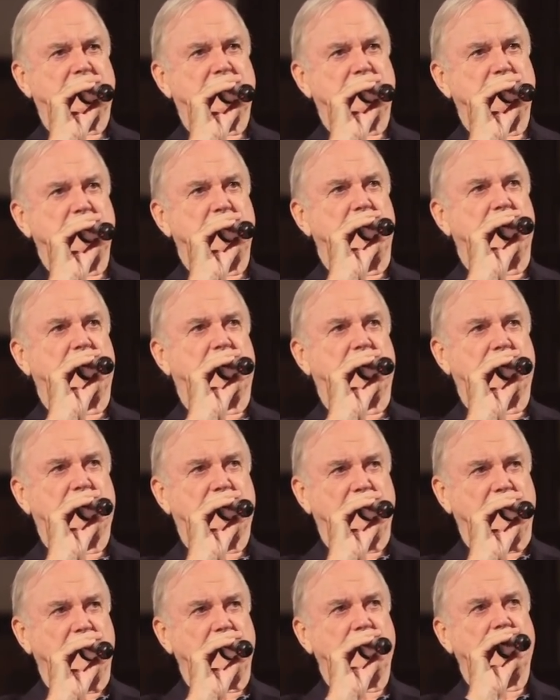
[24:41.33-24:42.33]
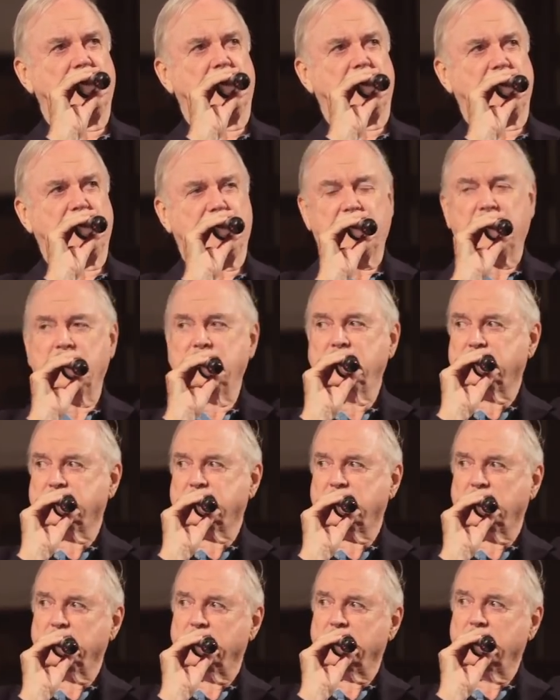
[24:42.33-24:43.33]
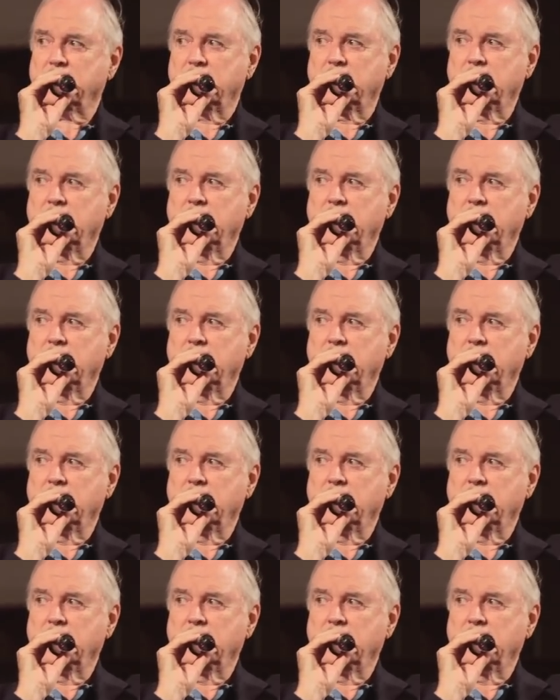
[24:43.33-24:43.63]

as me can finally find someone